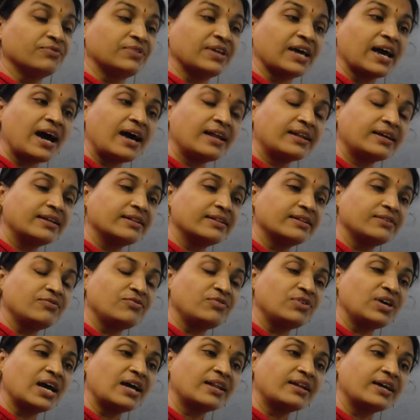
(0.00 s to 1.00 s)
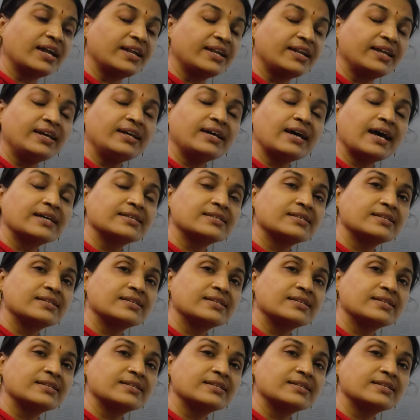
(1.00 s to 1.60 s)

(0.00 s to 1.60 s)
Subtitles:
We are getting